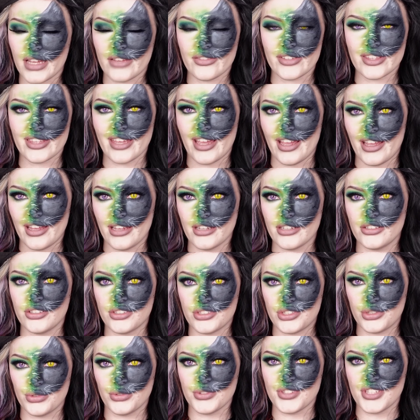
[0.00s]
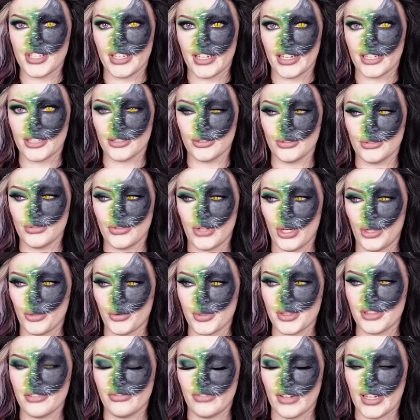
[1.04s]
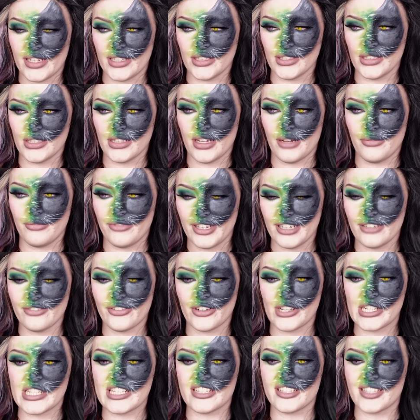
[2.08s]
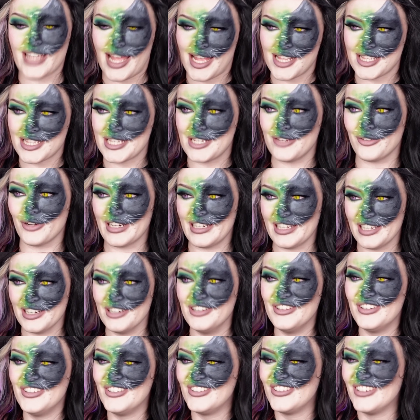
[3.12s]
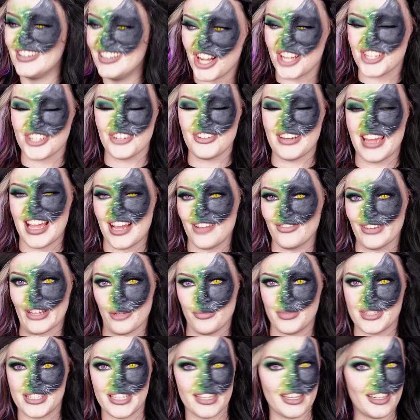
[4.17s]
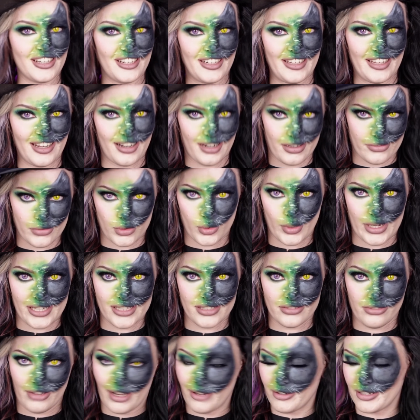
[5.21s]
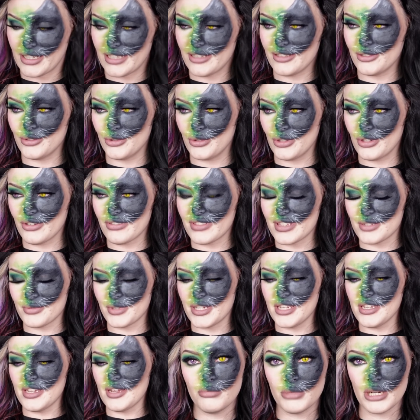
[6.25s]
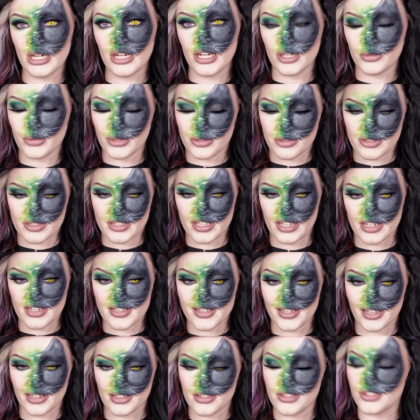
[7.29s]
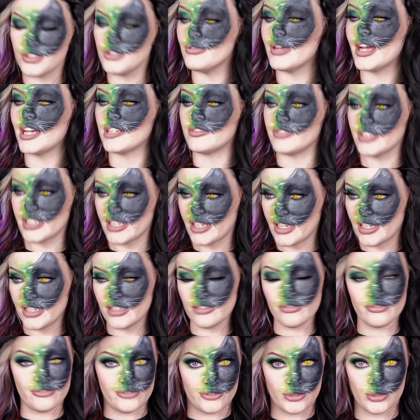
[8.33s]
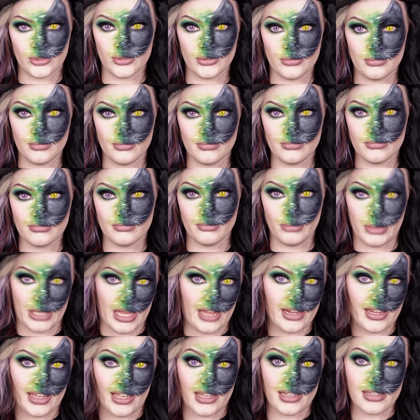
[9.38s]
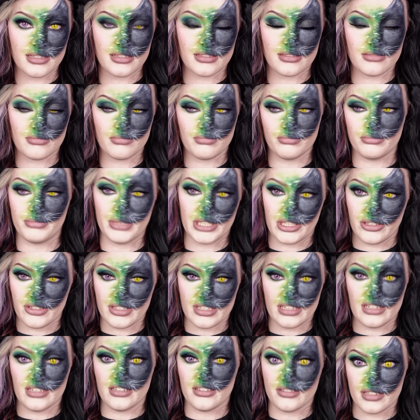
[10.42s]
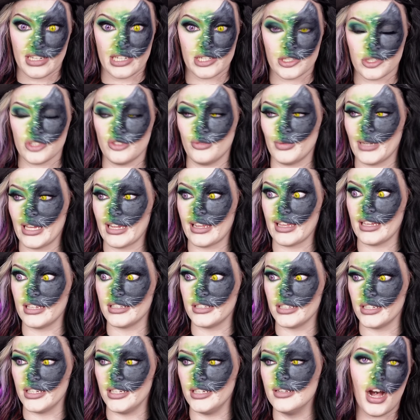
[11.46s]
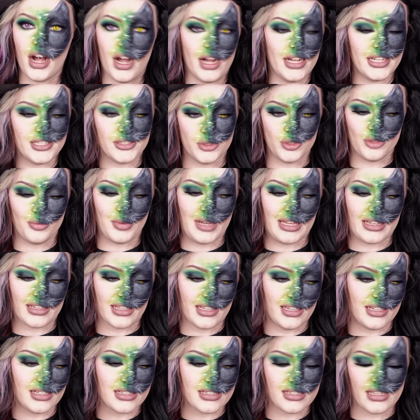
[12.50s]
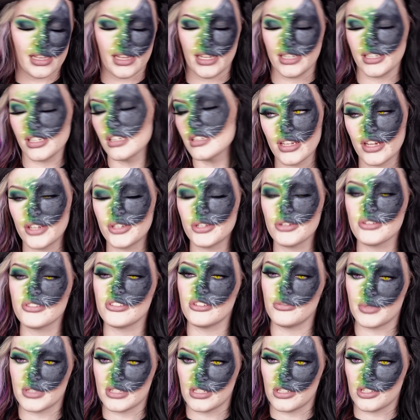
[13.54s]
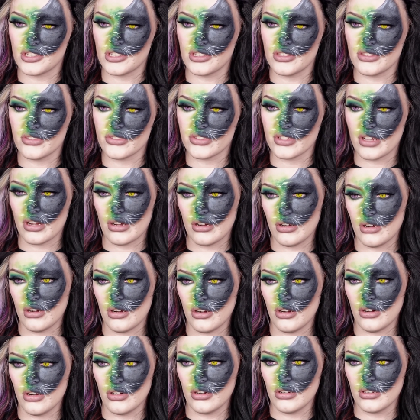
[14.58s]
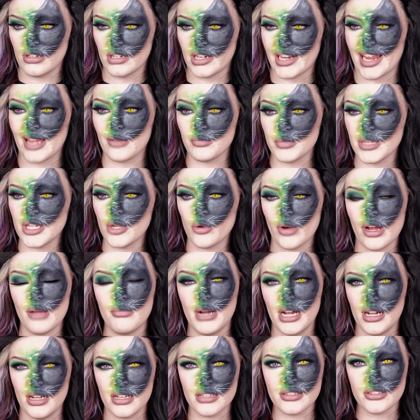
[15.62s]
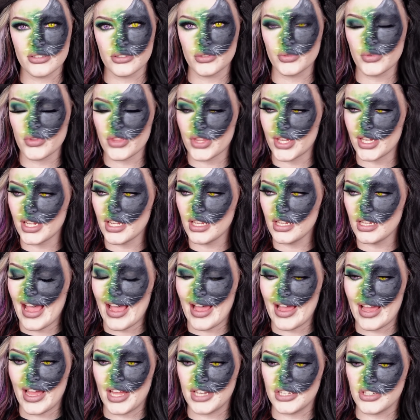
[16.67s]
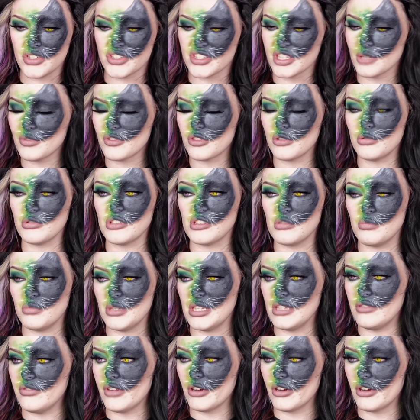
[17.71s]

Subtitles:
Having the hat at a jaunty angle along with the veil, I'm feeling very sassy right now. I don't have like a particularly clever way of rounding it all off this week, but I will just take a second to advocate for black cats because it is National Black Cat Day. I adore black cats, and I know superstitions can be quite a personal thing, and some of them can be